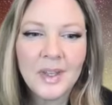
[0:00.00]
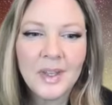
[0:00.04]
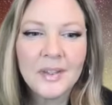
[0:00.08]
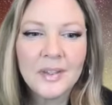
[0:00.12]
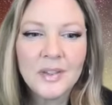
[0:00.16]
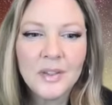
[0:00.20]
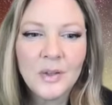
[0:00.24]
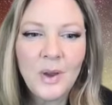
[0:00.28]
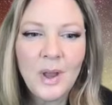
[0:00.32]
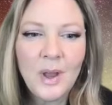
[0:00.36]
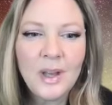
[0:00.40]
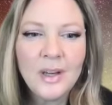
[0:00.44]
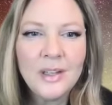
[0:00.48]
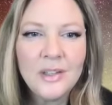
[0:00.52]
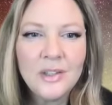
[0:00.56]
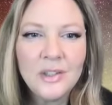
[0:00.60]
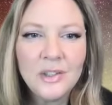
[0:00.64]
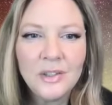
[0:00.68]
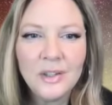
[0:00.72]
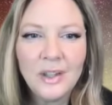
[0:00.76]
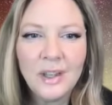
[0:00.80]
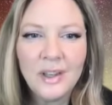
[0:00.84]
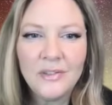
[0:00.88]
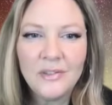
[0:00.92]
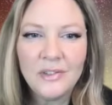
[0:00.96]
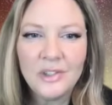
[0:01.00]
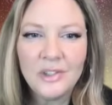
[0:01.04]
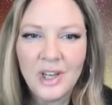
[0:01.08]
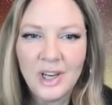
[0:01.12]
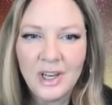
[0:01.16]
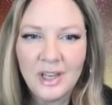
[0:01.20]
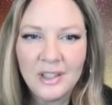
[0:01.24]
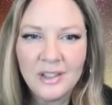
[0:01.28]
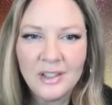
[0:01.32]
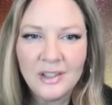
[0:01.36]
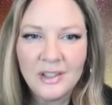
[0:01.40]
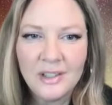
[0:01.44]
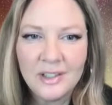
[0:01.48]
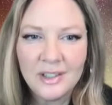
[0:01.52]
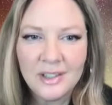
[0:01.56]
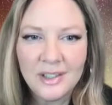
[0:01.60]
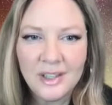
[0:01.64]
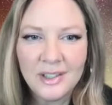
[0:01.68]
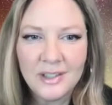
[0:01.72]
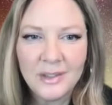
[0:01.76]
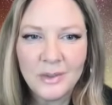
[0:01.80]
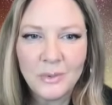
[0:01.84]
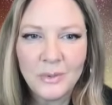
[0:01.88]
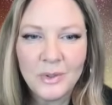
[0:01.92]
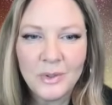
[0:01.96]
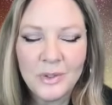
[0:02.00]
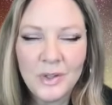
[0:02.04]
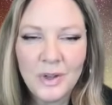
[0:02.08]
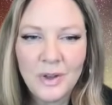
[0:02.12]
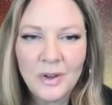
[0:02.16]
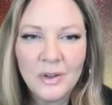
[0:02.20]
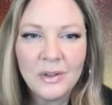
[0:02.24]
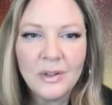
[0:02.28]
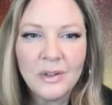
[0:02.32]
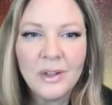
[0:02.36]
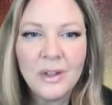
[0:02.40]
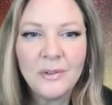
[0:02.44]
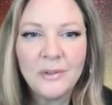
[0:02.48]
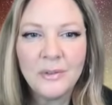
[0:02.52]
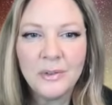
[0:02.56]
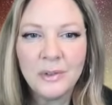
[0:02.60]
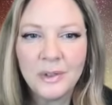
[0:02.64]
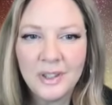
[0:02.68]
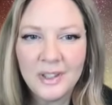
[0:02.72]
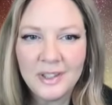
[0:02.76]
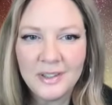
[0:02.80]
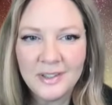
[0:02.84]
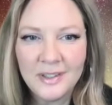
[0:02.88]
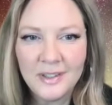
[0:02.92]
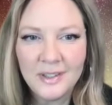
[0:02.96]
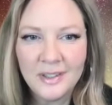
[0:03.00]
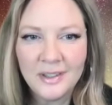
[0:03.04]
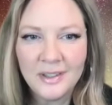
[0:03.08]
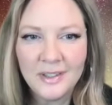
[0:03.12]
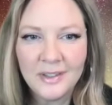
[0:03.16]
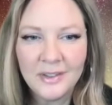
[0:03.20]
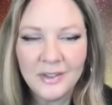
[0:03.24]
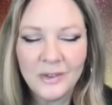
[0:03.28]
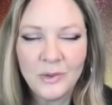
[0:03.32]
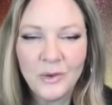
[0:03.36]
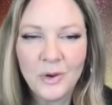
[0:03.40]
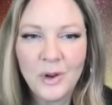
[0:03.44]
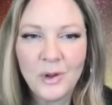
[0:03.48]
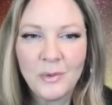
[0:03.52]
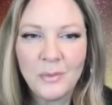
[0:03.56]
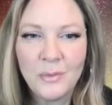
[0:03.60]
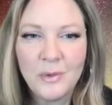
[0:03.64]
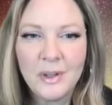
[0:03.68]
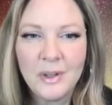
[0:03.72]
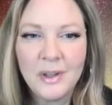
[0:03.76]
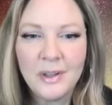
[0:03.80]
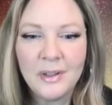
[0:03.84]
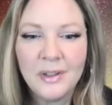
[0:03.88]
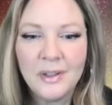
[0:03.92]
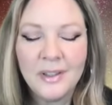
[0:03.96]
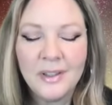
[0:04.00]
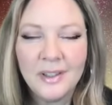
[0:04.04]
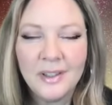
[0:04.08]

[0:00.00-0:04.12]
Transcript: So, how did your life change as a result of releasing this trauma